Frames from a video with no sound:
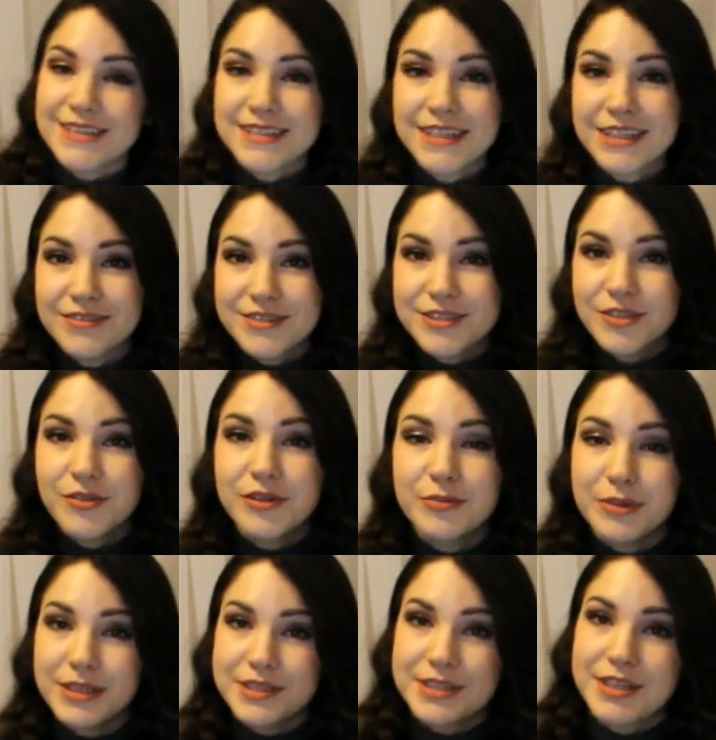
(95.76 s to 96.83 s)
And instead of a
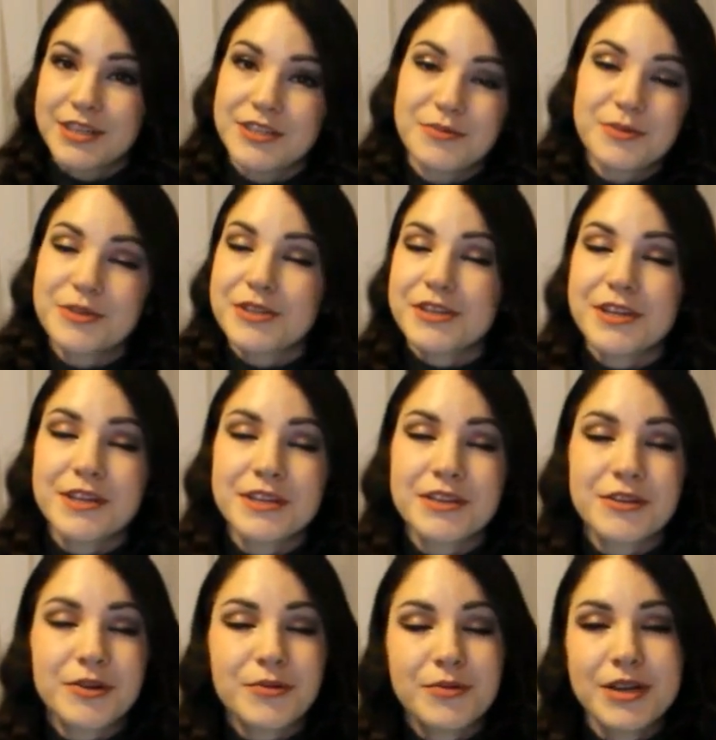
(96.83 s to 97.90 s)
sewing montage, we're just
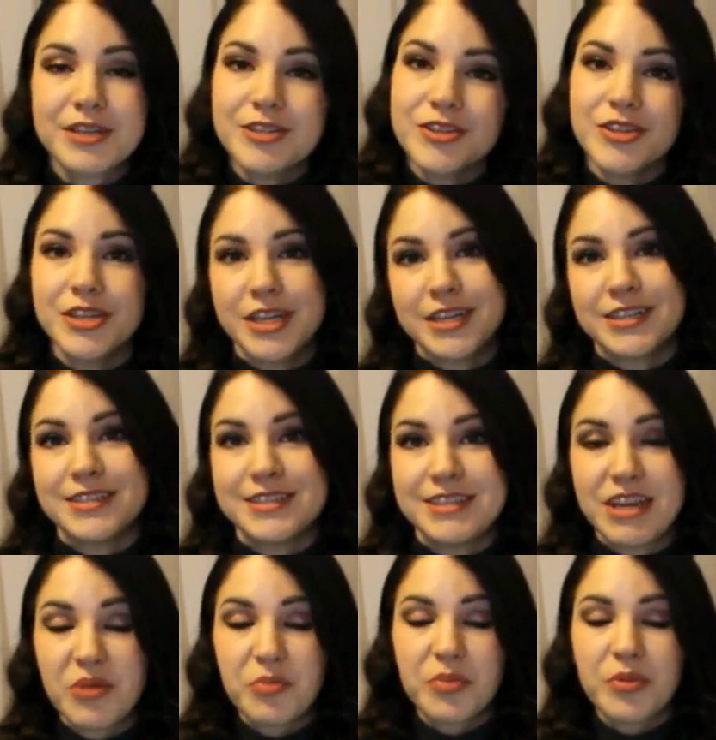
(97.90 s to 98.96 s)
gonna go right to the
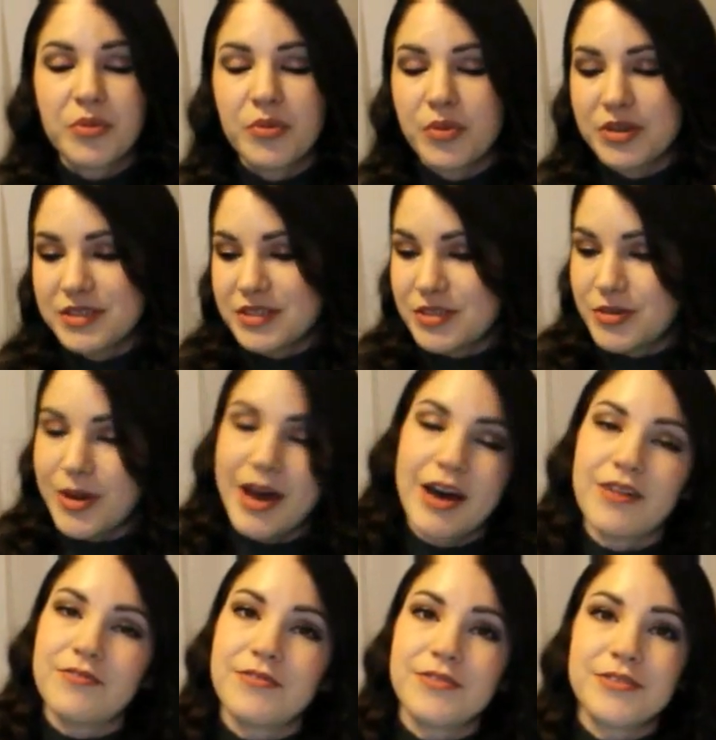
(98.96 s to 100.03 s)
next step once
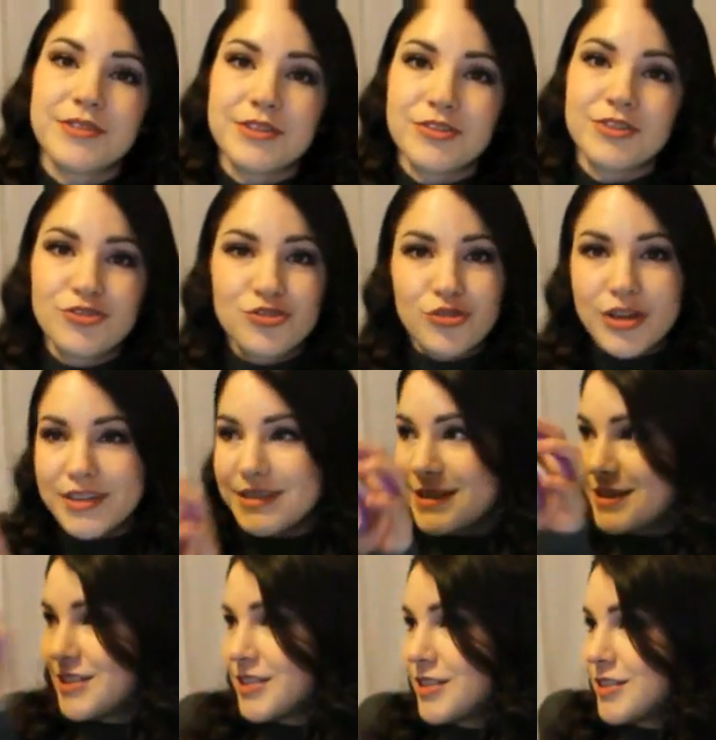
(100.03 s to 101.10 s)
you have the
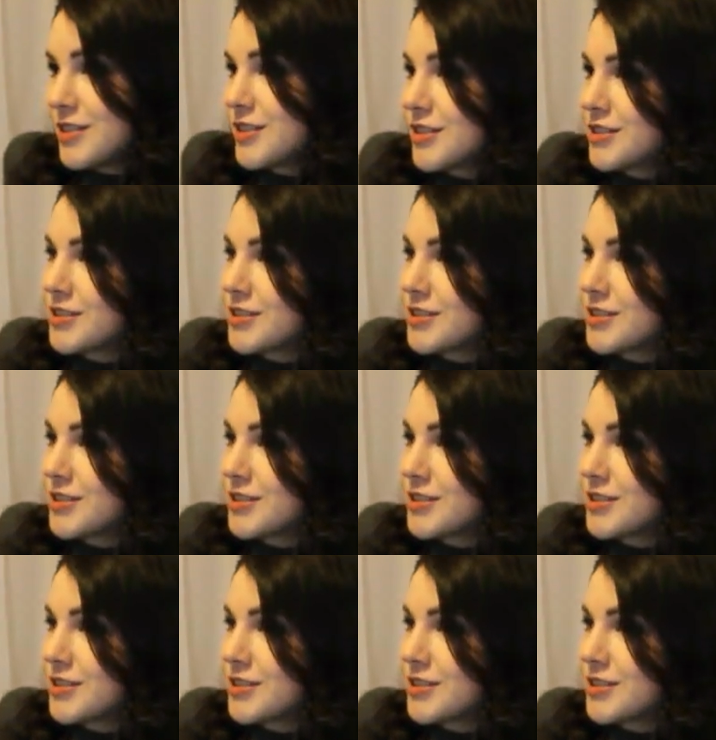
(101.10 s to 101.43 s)
dress.